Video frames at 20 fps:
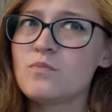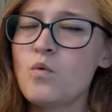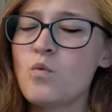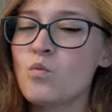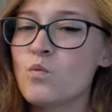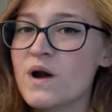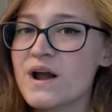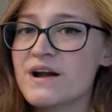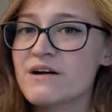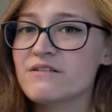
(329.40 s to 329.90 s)

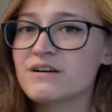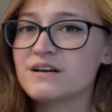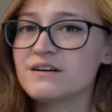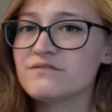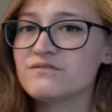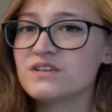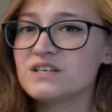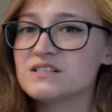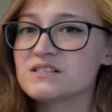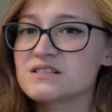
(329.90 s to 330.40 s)
wary
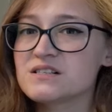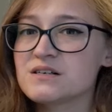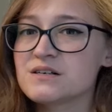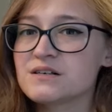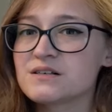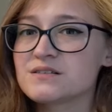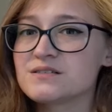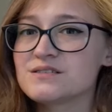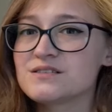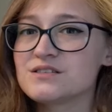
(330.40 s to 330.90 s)
of these
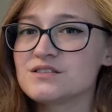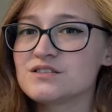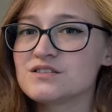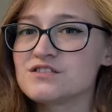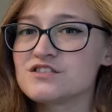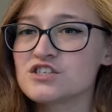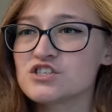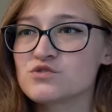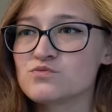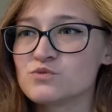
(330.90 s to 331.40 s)
things
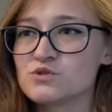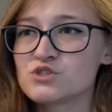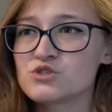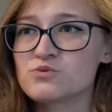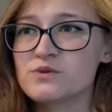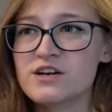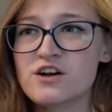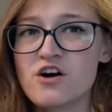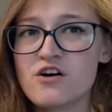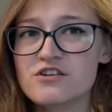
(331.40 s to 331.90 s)
and doesn't want
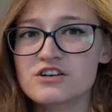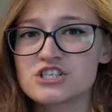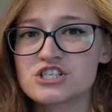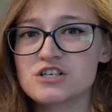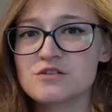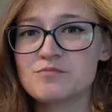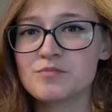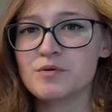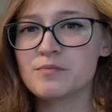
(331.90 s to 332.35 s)
to encourage it,